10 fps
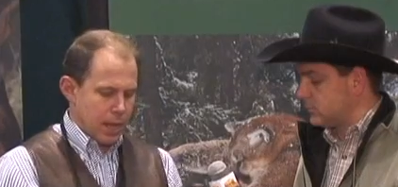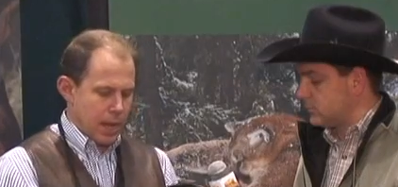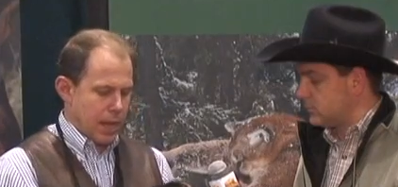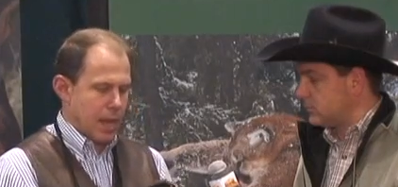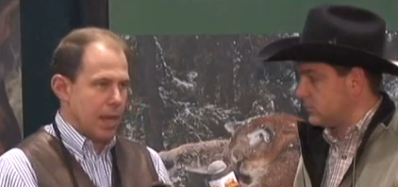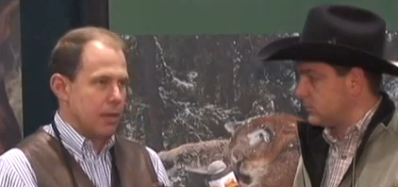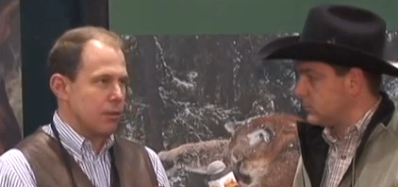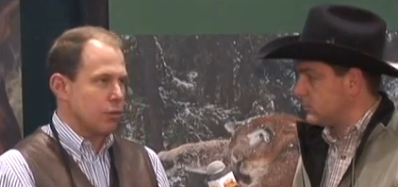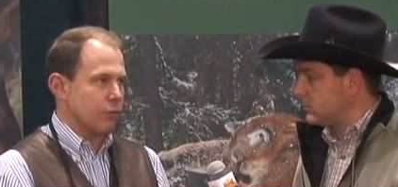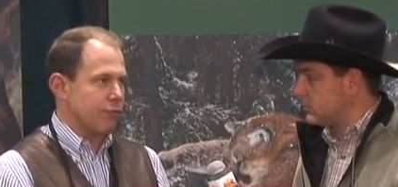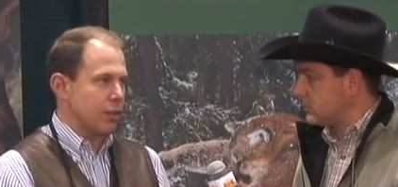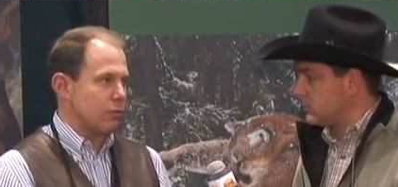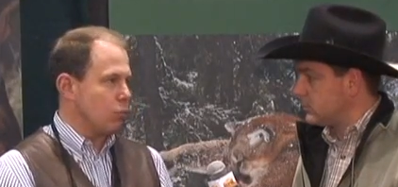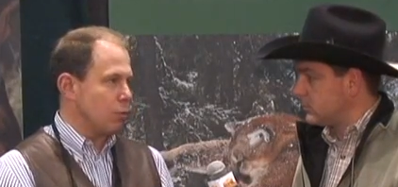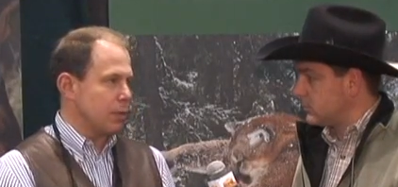Speaker 1: and your
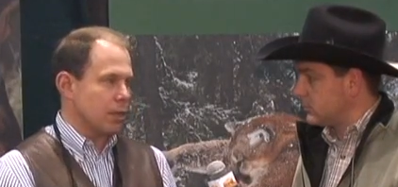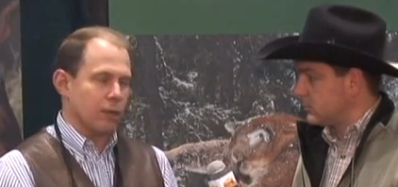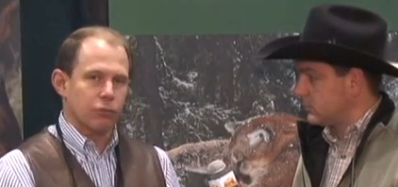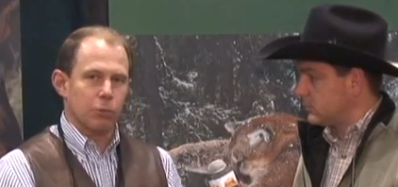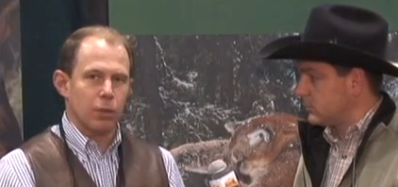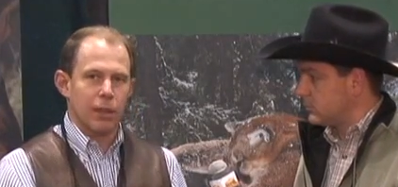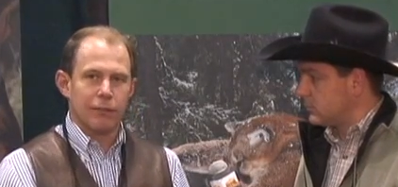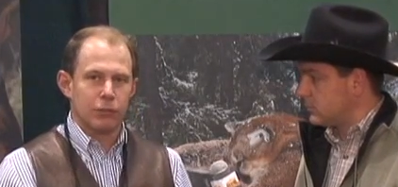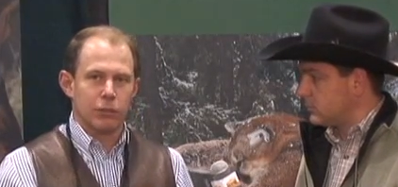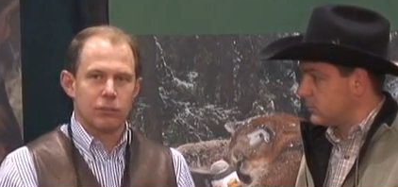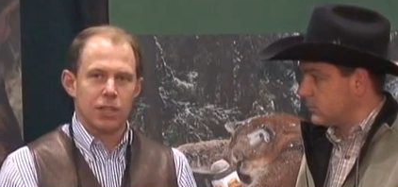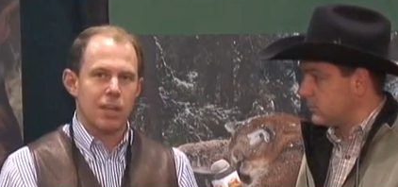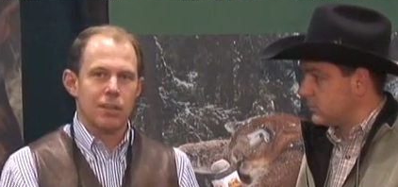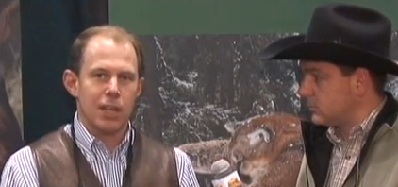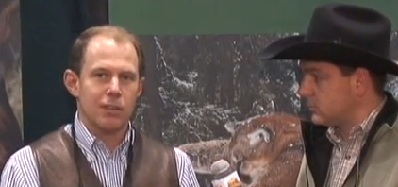feet will be comfortable after
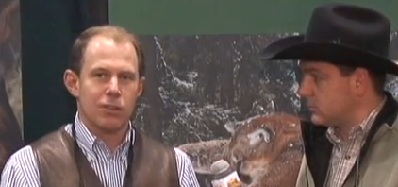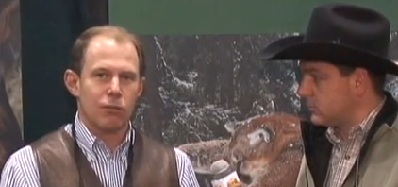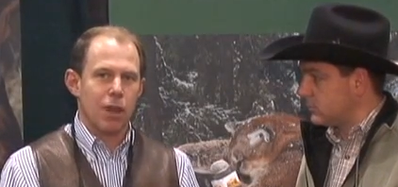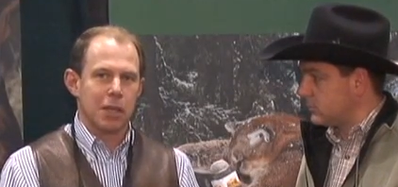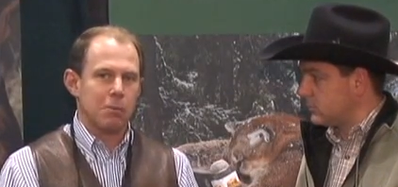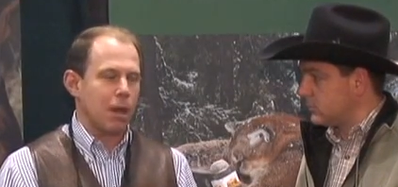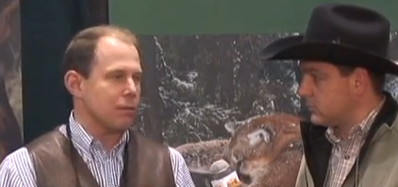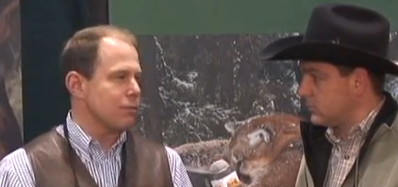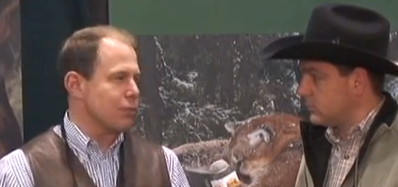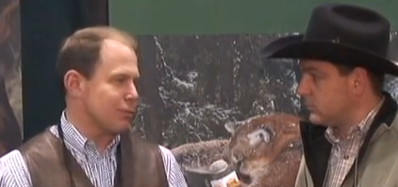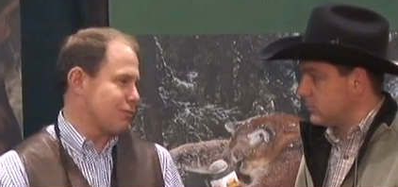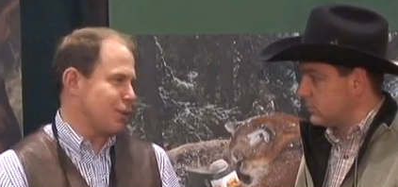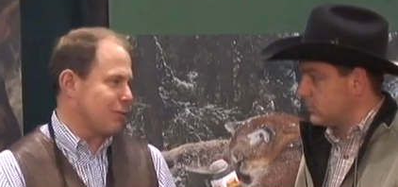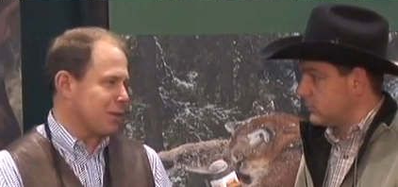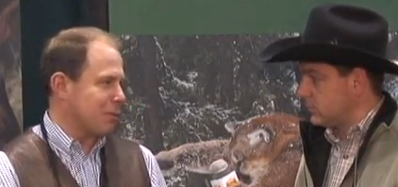10 days in the Rocky Mountains or
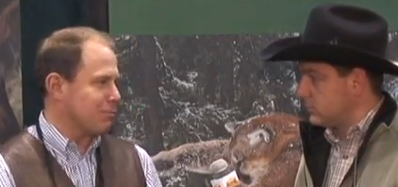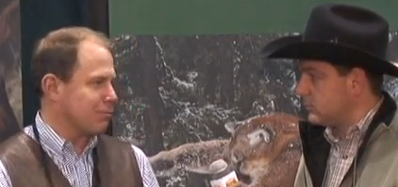you know 10,